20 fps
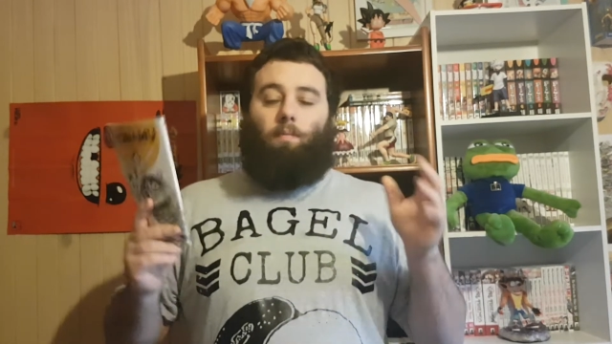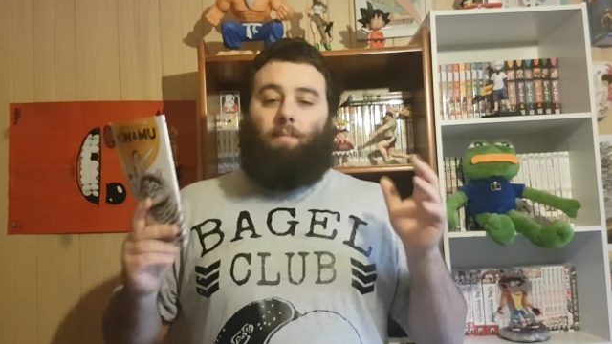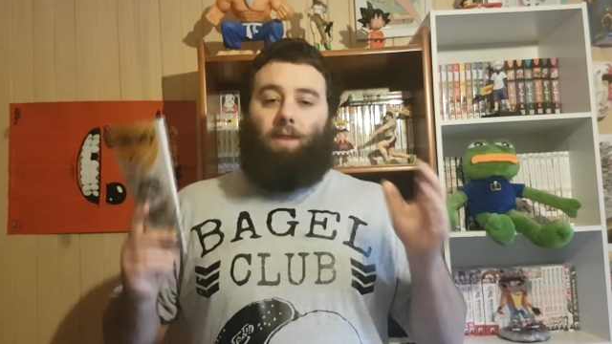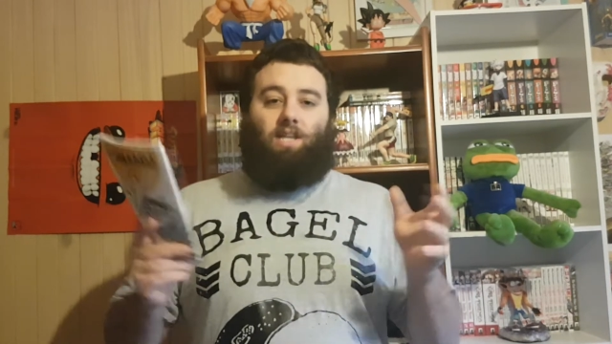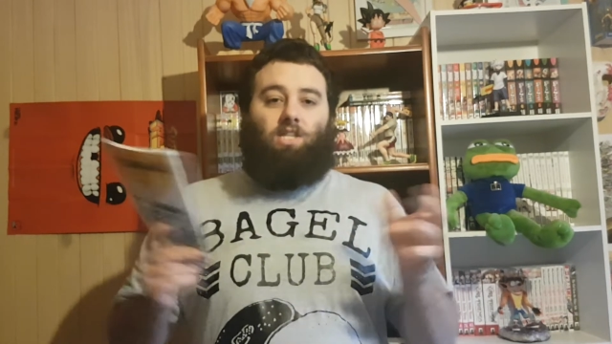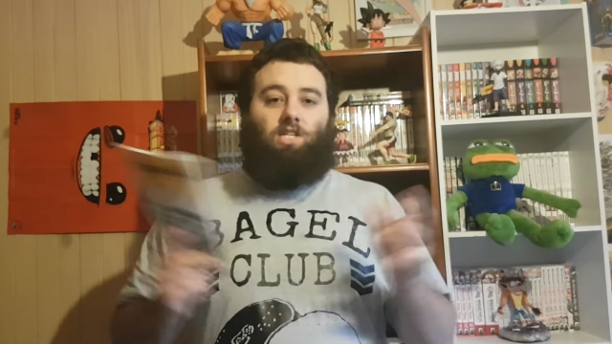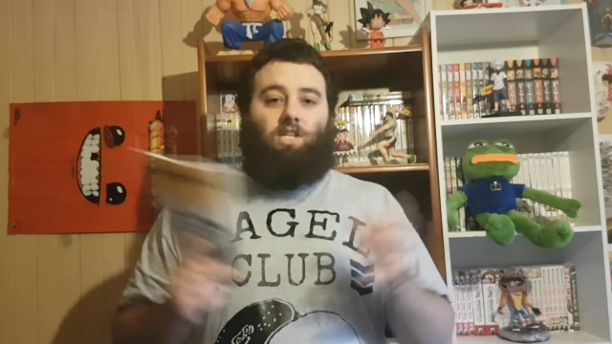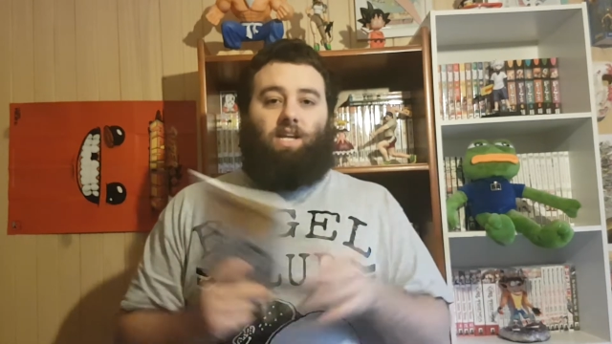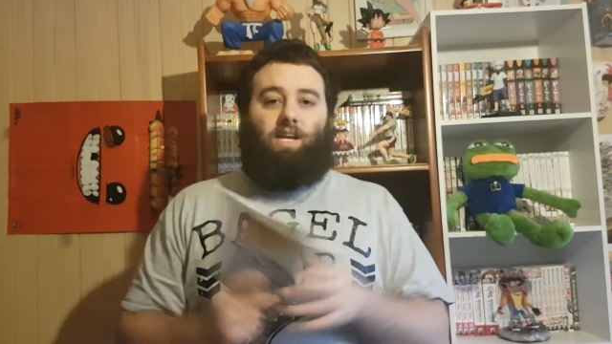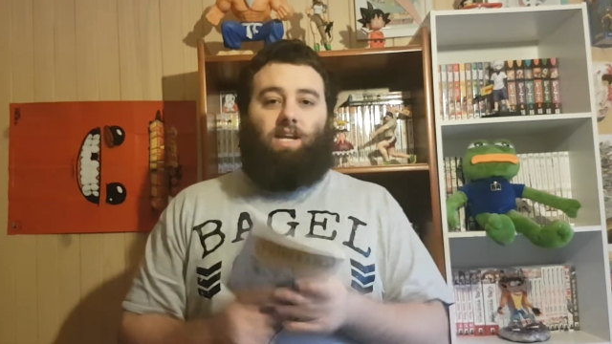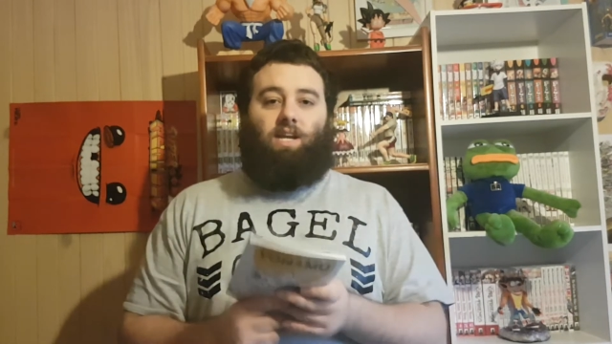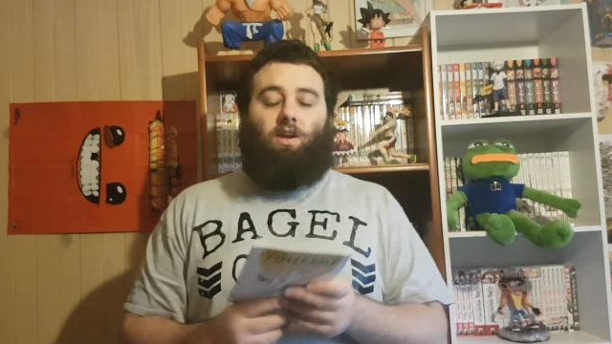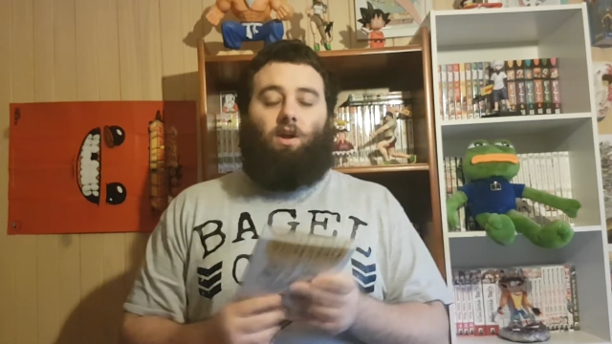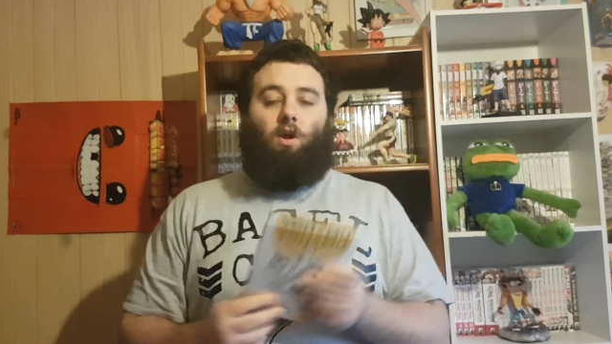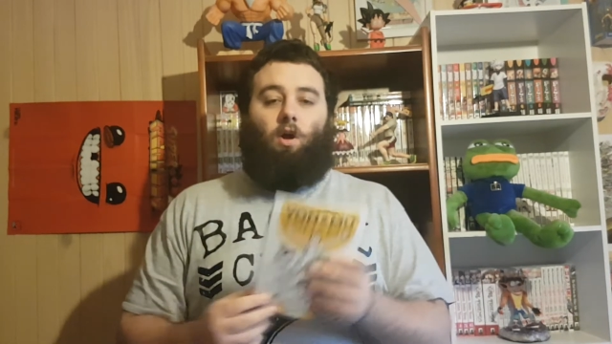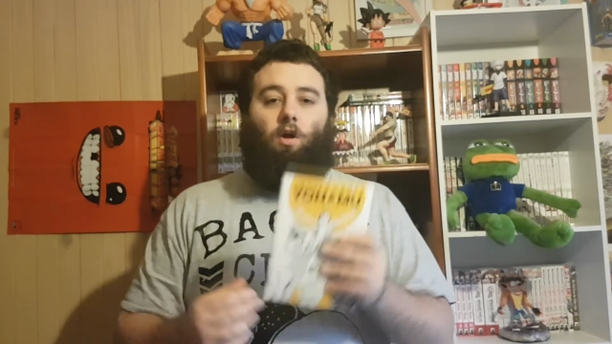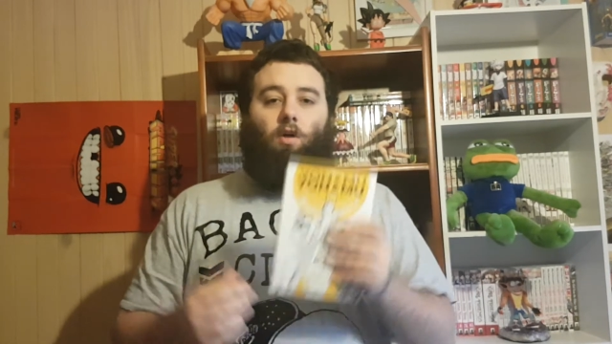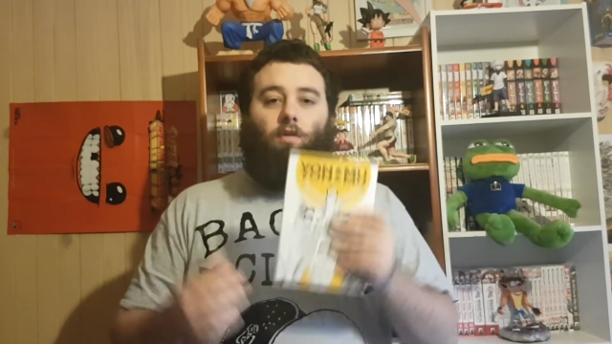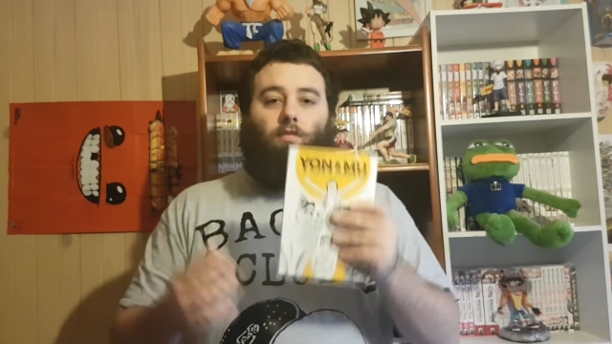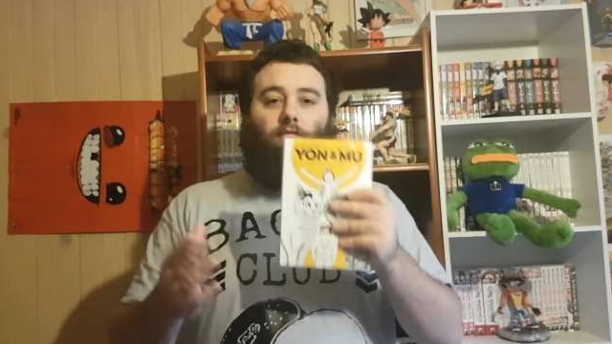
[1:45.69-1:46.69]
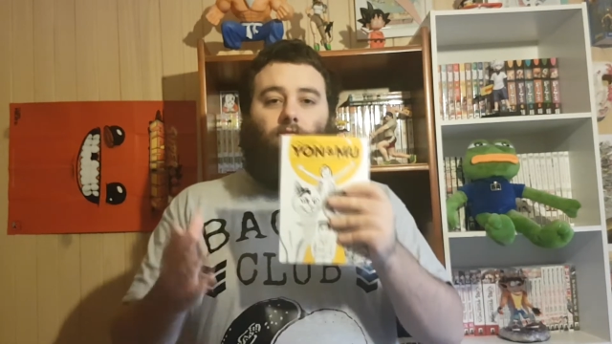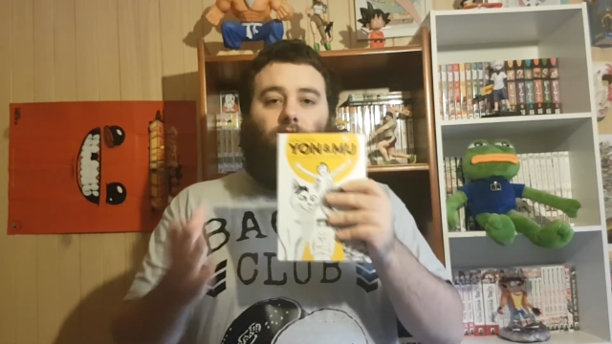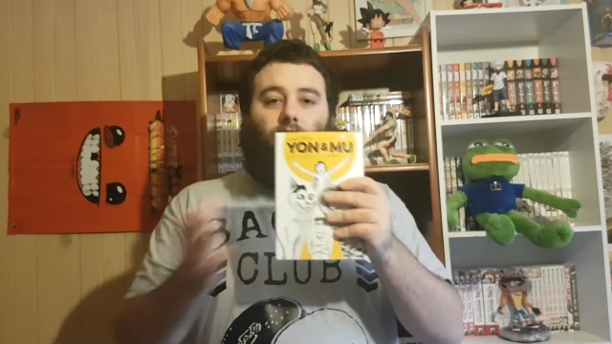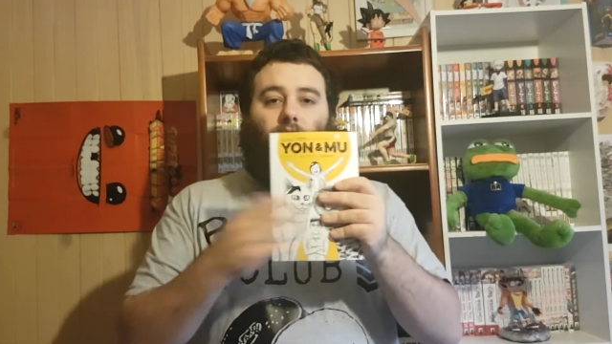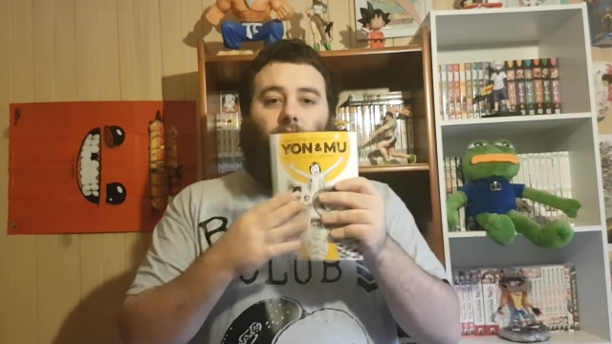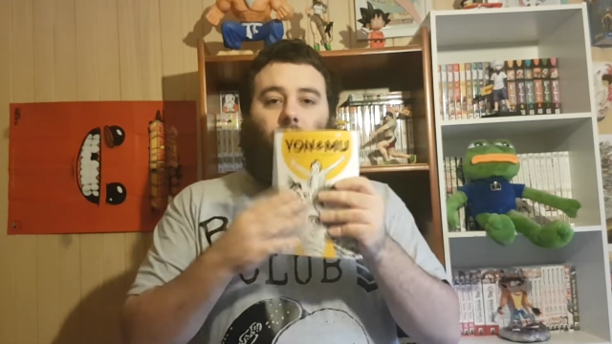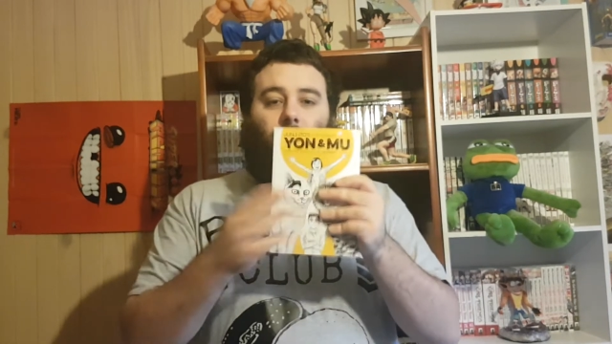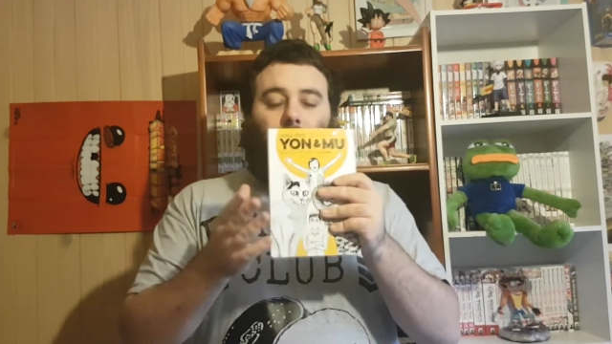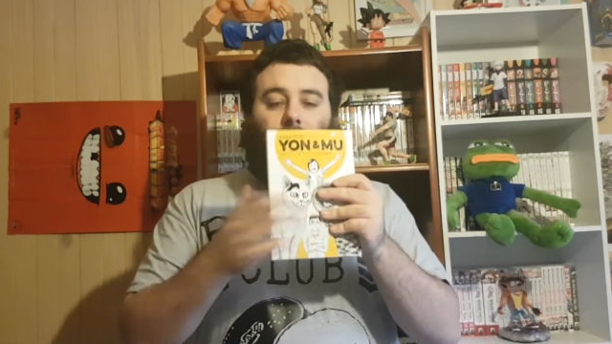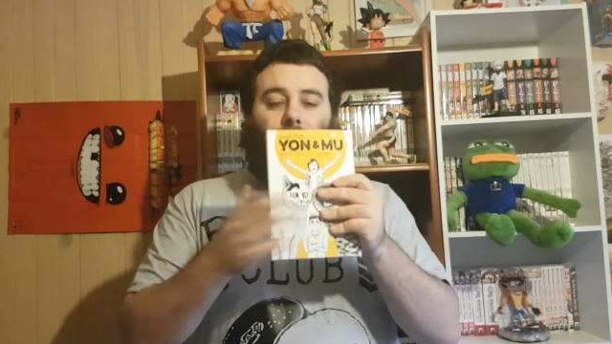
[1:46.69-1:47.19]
mentioning of